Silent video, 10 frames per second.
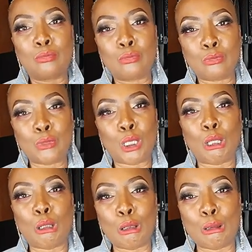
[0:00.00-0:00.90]
You
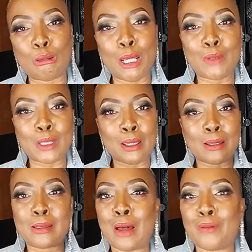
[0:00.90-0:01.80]
know, everything
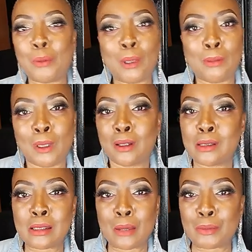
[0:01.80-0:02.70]
is not for public
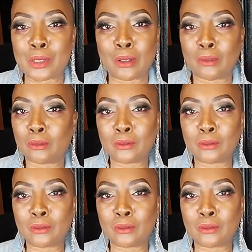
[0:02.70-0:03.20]
consumption.